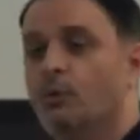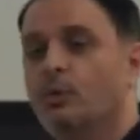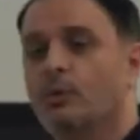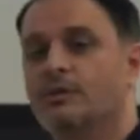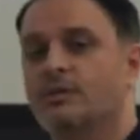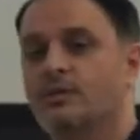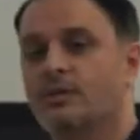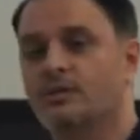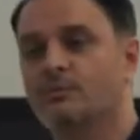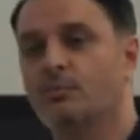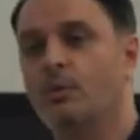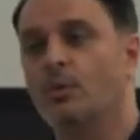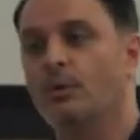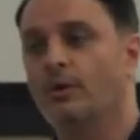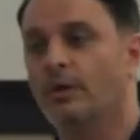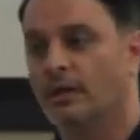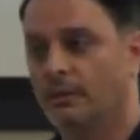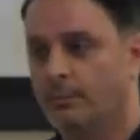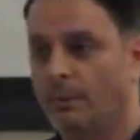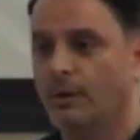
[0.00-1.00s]
words this
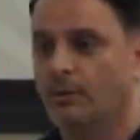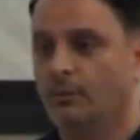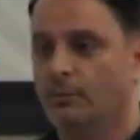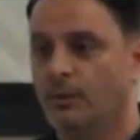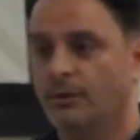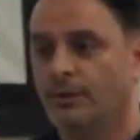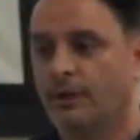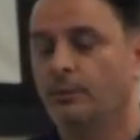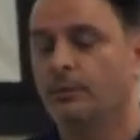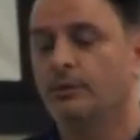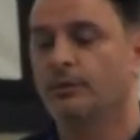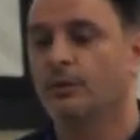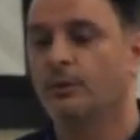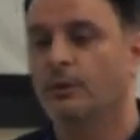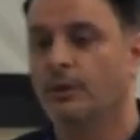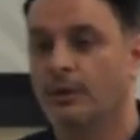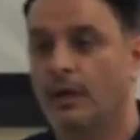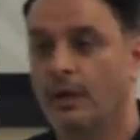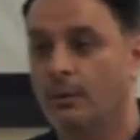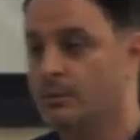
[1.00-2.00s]
morning about what they were
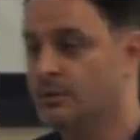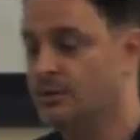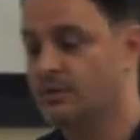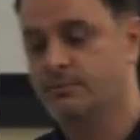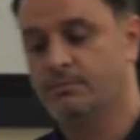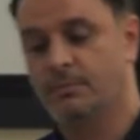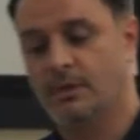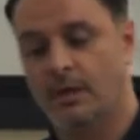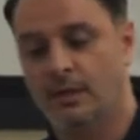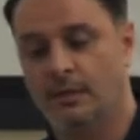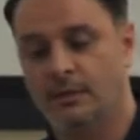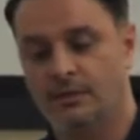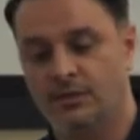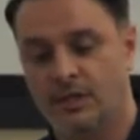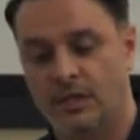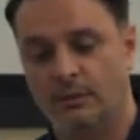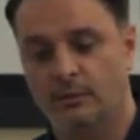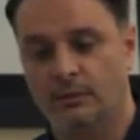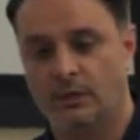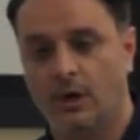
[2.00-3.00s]
doing, I was
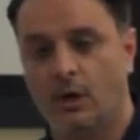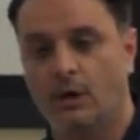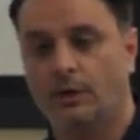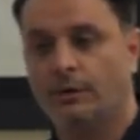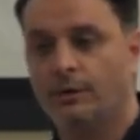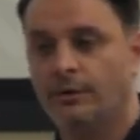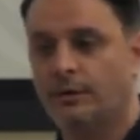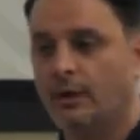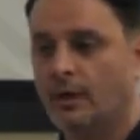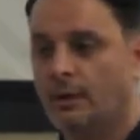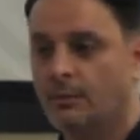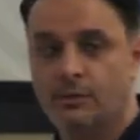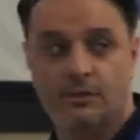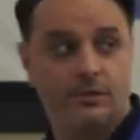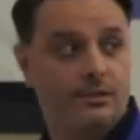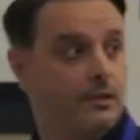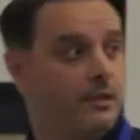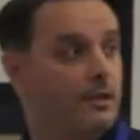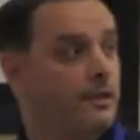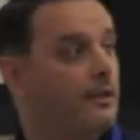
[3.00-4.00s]
genuinely honored.
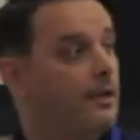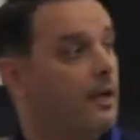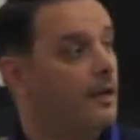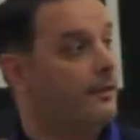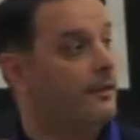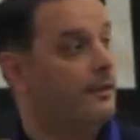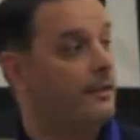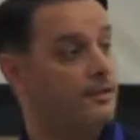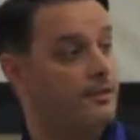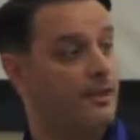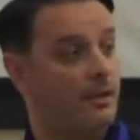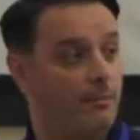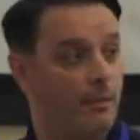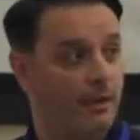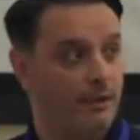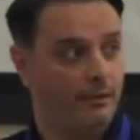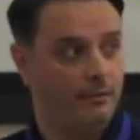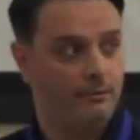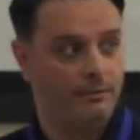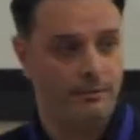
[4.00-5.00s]
I think it's that
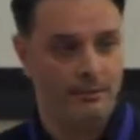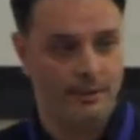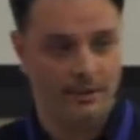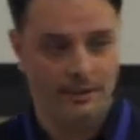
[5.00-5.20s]
microphone